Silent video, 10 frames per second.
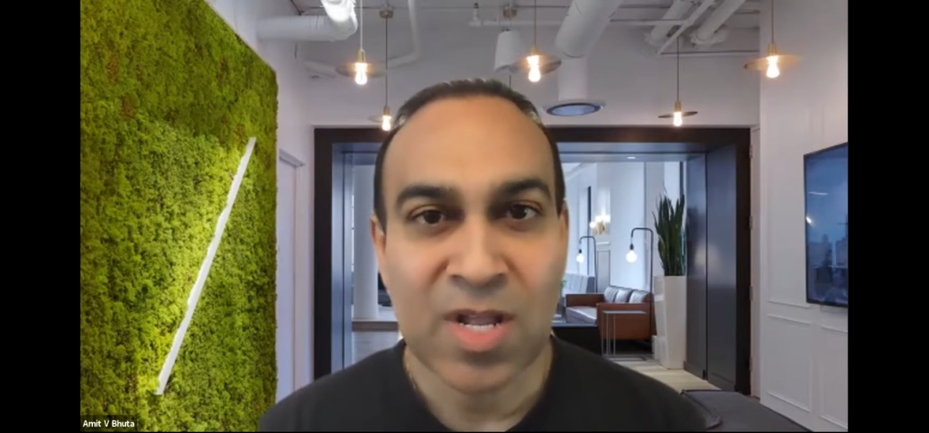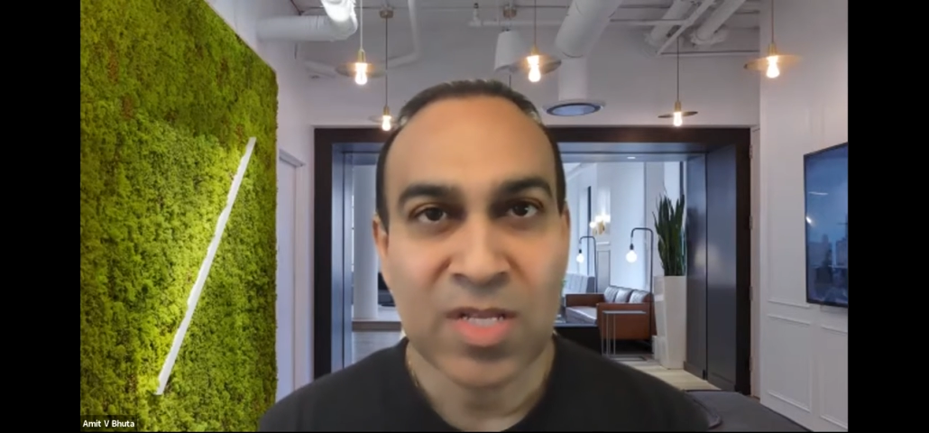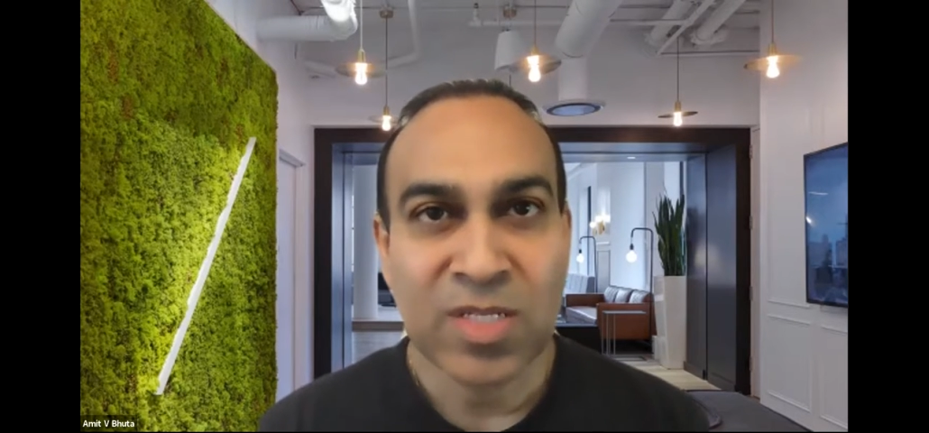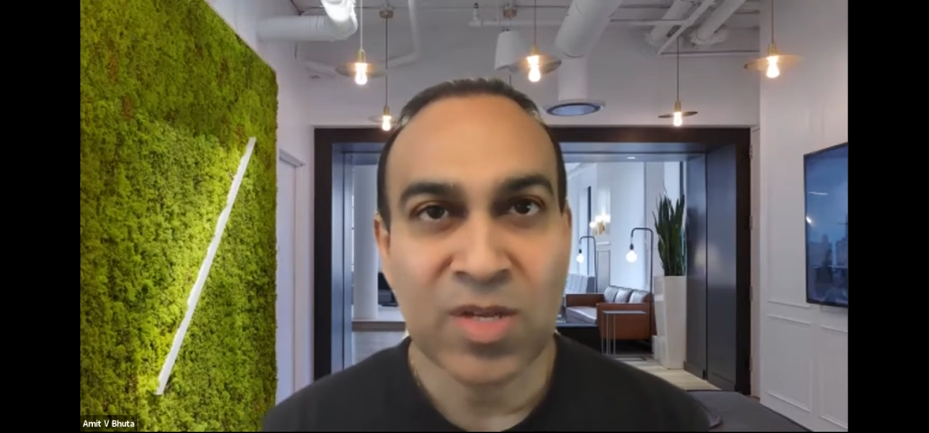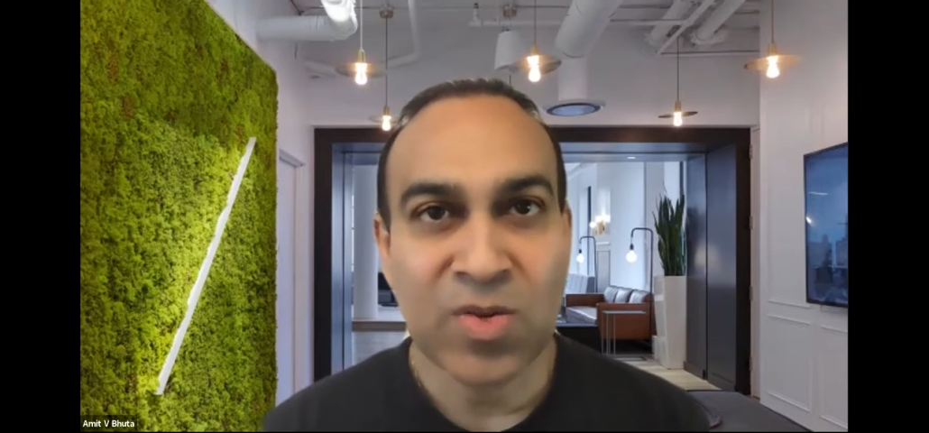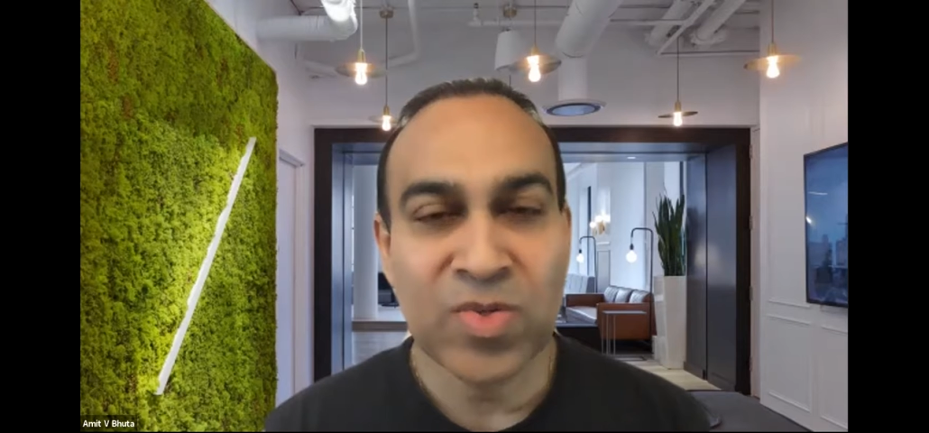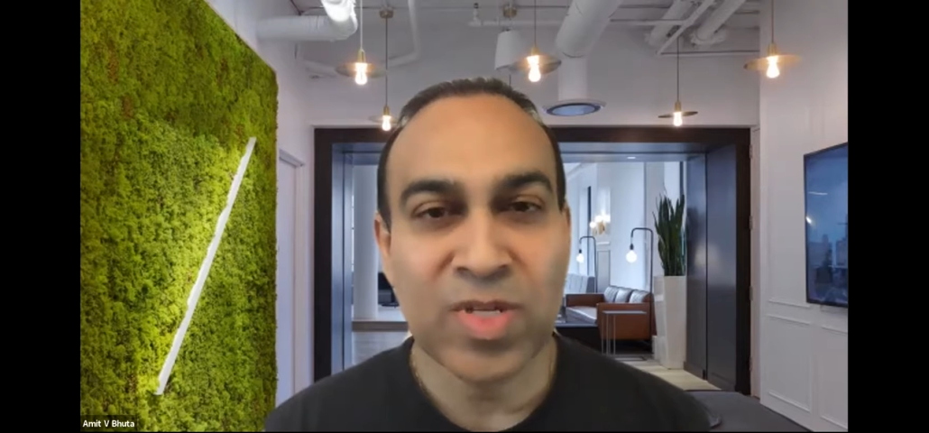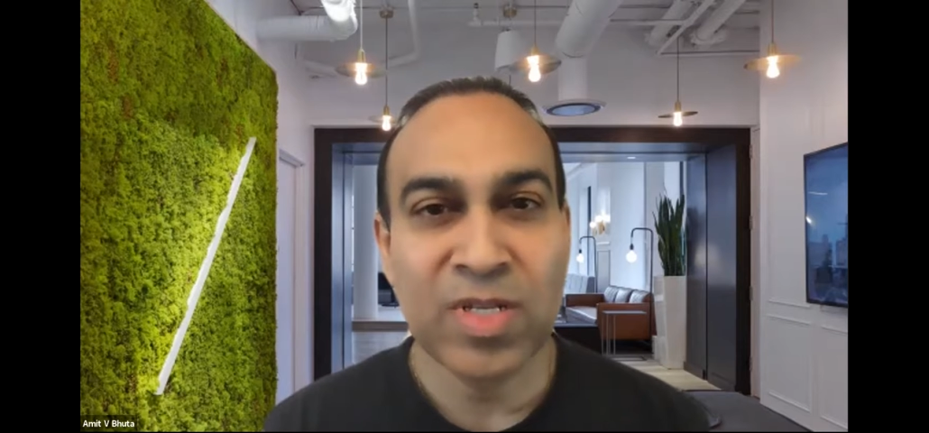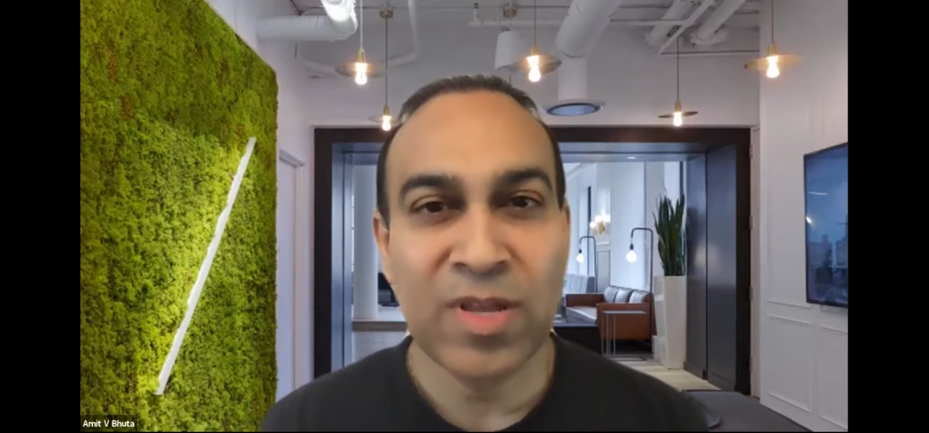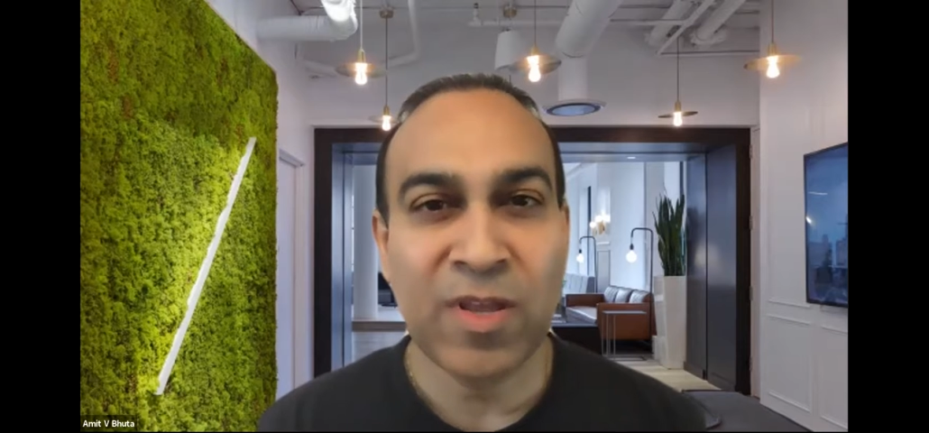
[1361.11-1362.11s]
So
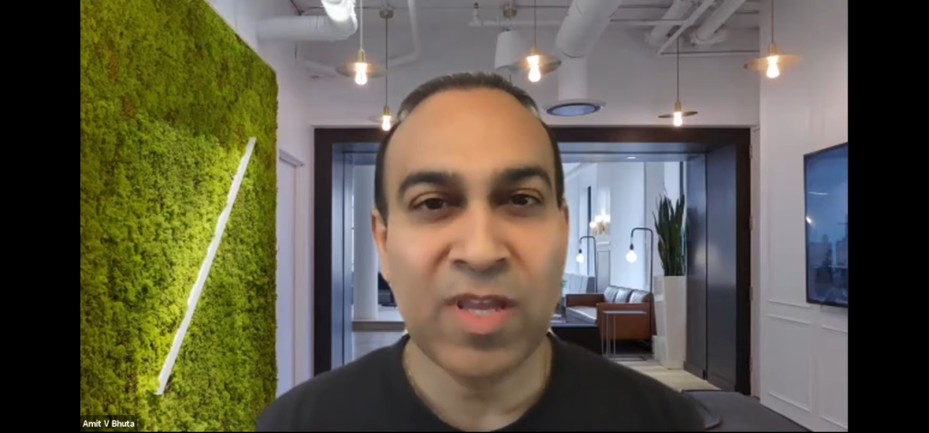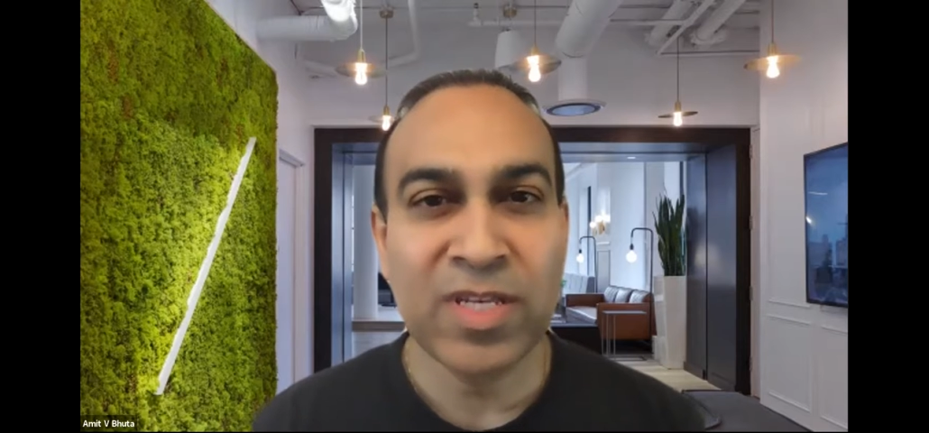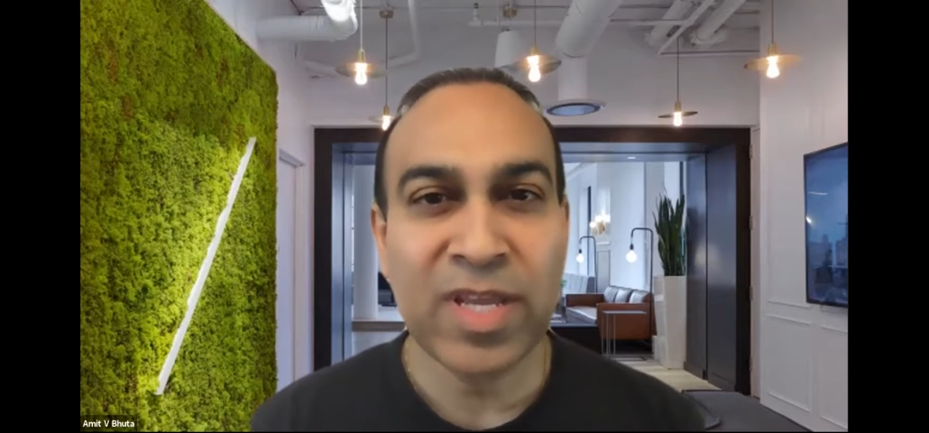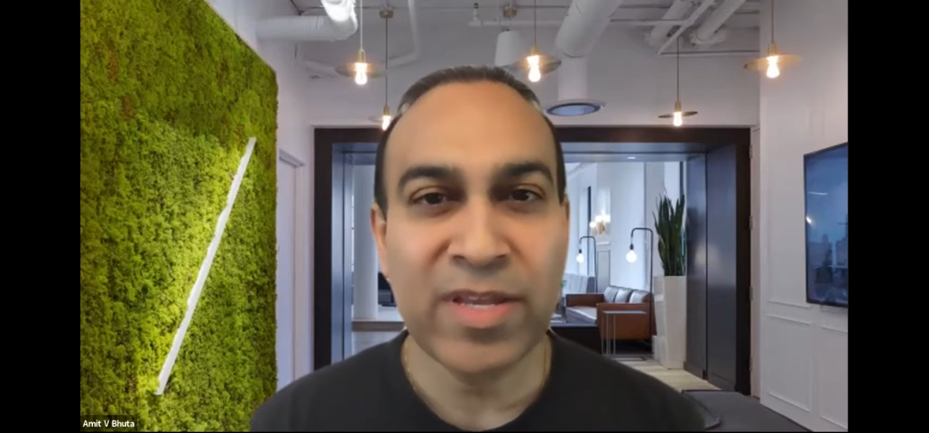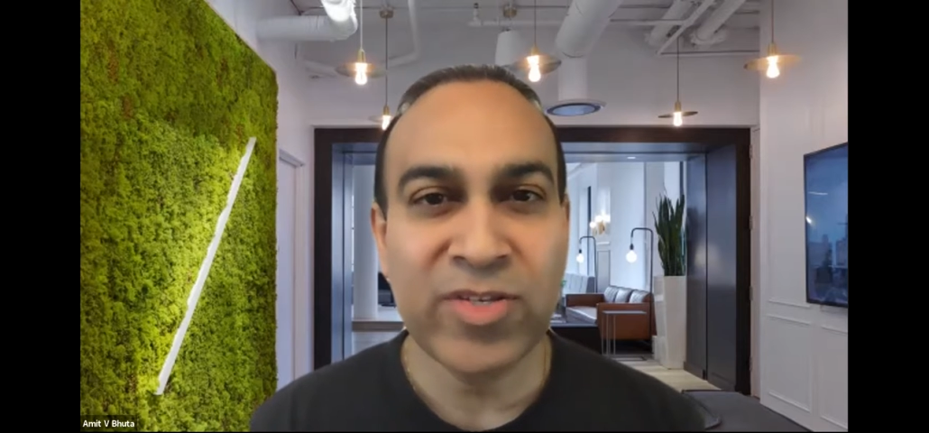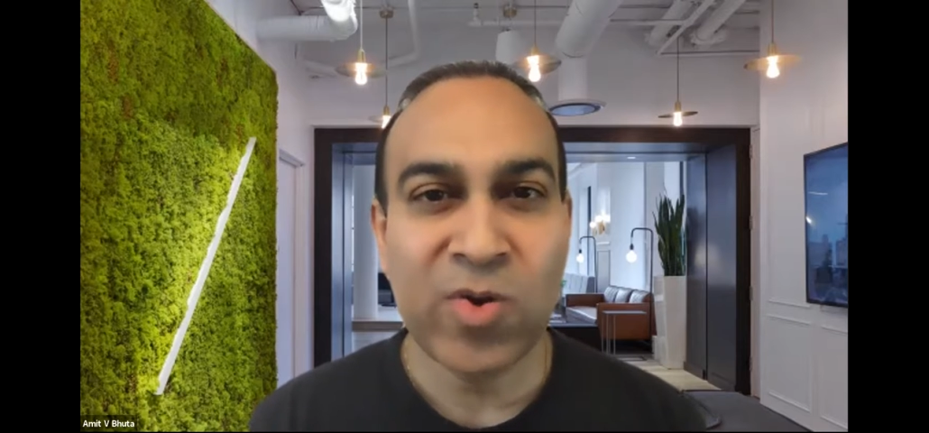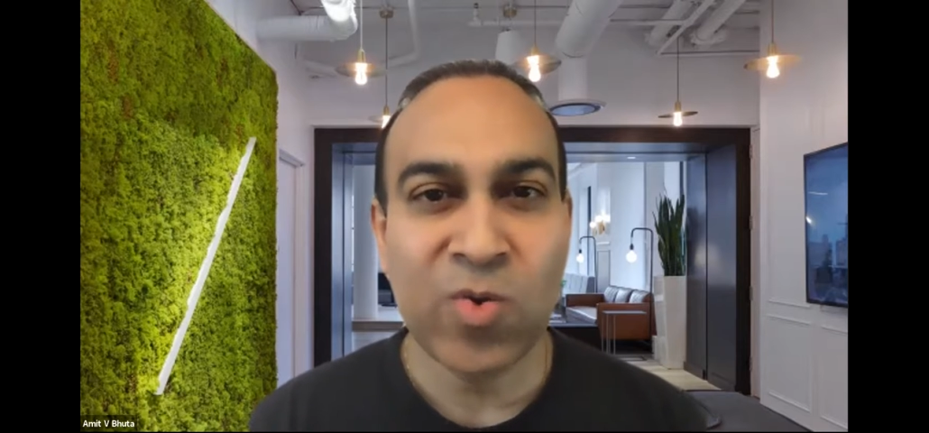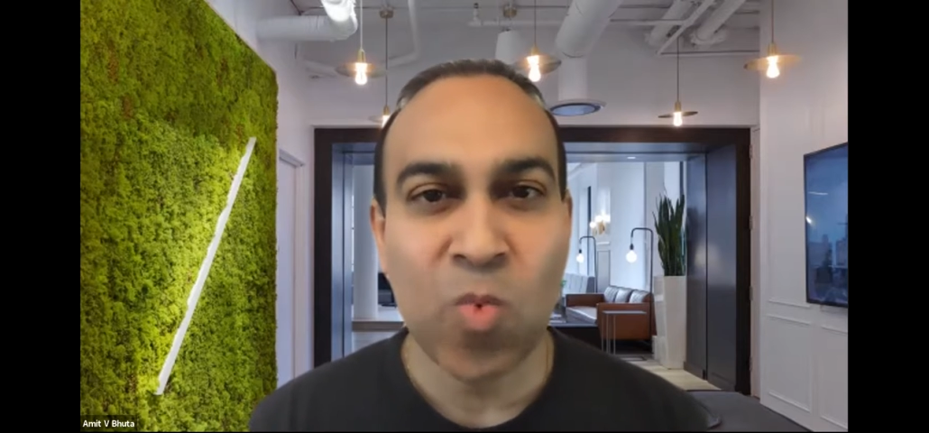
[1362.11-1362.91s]
in case you're